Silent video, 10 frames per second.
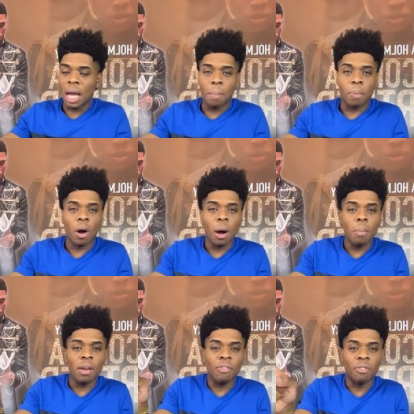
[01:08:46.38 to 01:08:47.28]
and brought
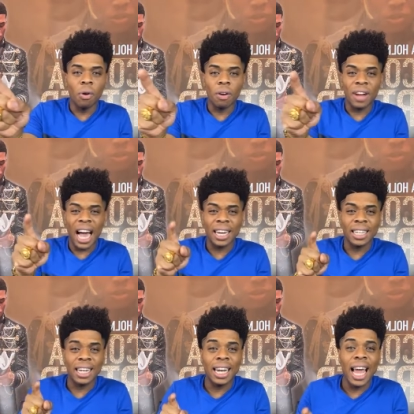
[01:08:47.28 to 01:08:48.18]
me forth out
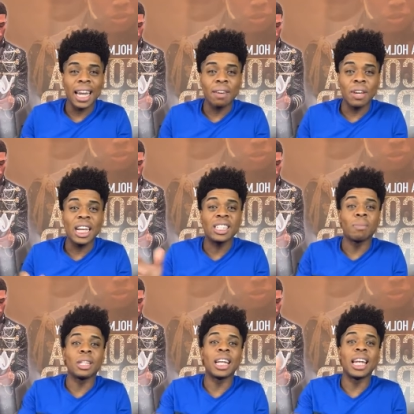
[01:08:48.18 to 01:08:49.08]
of the land of
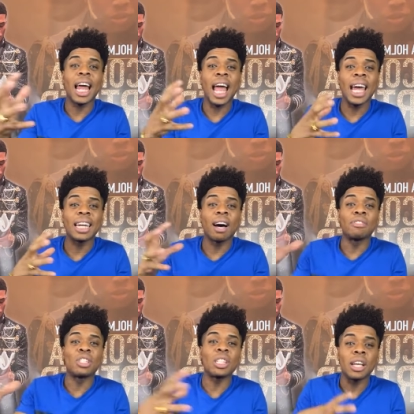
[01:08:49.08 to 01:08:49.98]
Egypt, the land
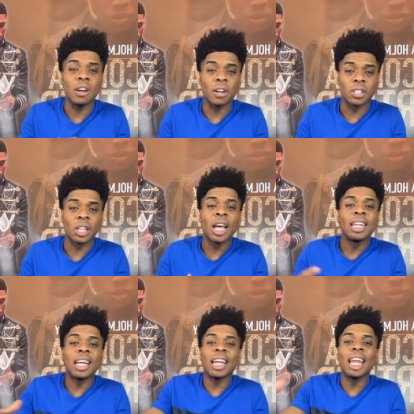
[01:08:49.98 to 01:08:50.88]
of sinners,
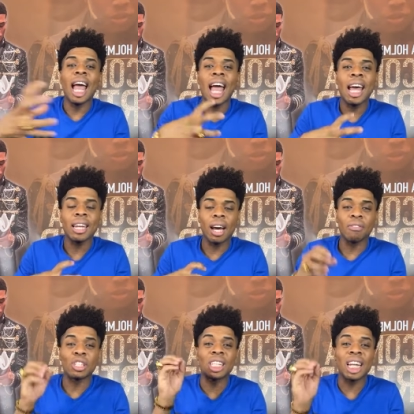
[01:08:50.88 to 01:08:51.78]
the land
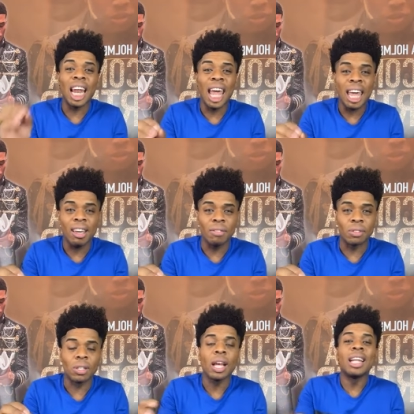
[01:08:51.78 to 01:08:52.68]
of
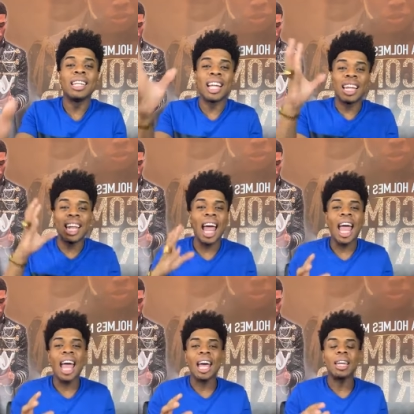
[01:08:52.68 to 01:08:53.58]
slaves, the
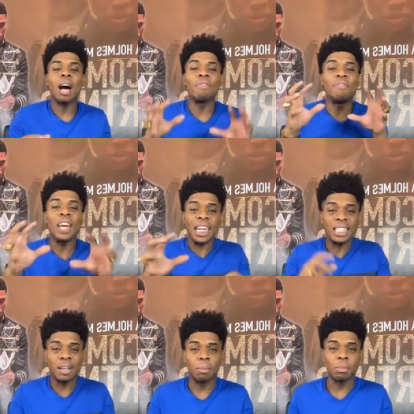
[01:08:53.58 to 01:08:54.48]
land of
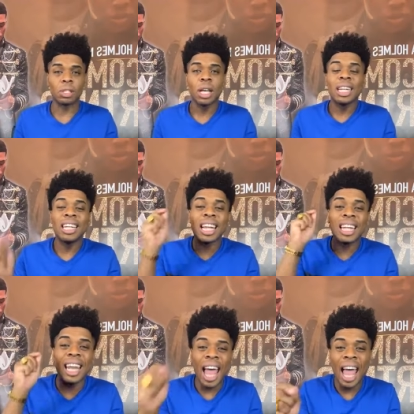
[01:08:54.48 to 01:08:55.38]
victims, the
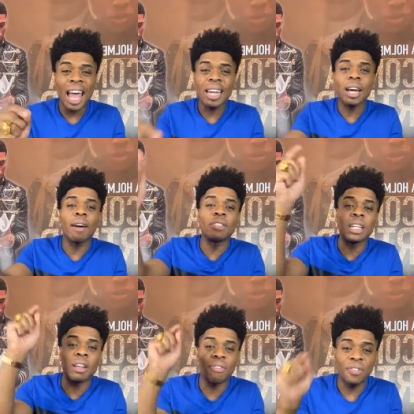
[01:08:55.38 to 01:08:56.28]
land of
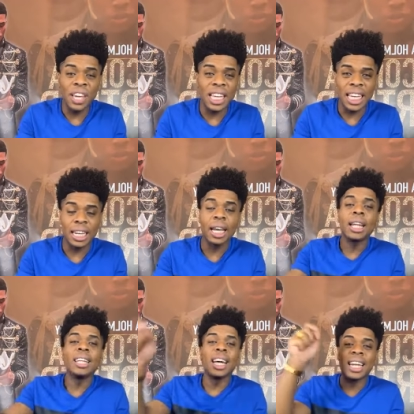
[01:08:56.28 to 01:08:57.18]
the defeated,
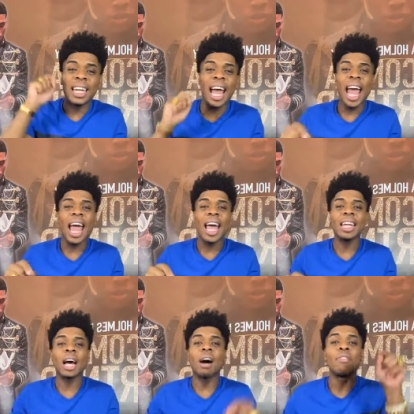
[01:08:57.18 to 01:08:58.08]
the
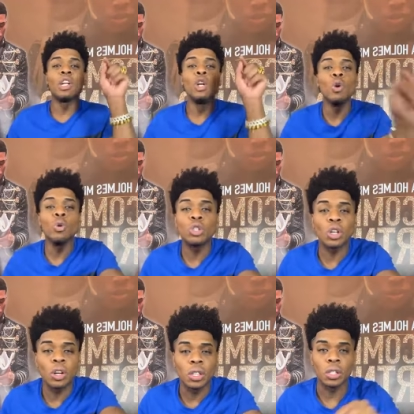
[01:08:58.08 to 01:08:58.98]
land of
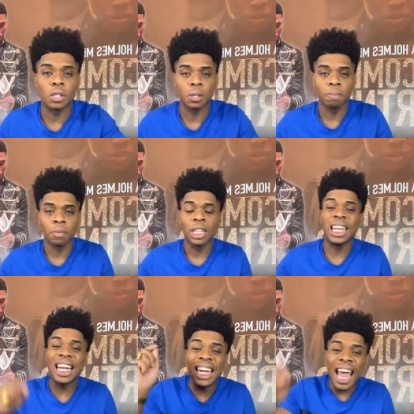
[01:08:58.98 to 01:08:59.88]
losers
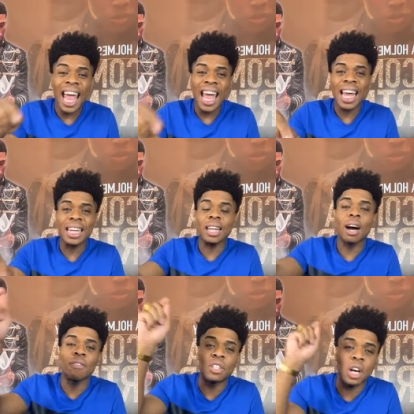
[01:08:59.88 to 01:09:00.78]
the land
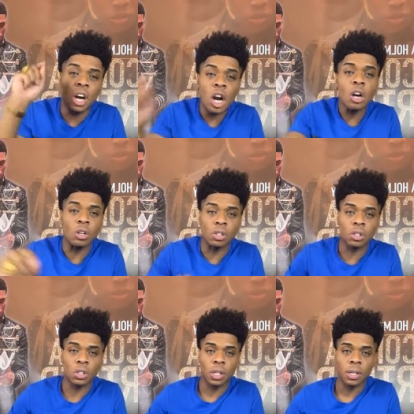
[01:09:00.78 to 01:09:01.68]
of the
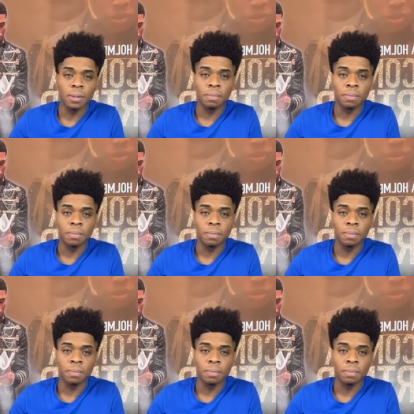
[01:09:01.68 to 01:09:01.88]
cursed.